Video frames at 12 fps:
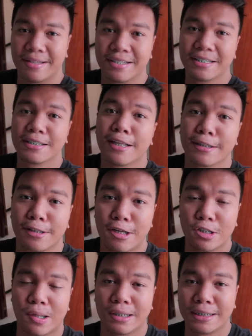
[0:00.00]
This is not
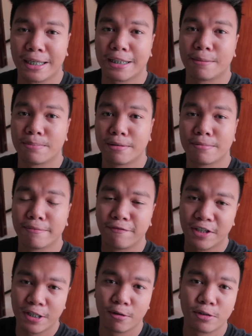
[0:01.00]
the usual setup ng
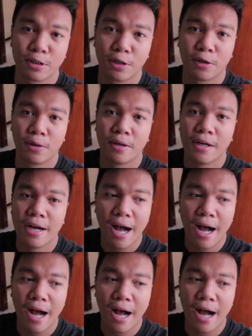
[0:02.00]
videos ko.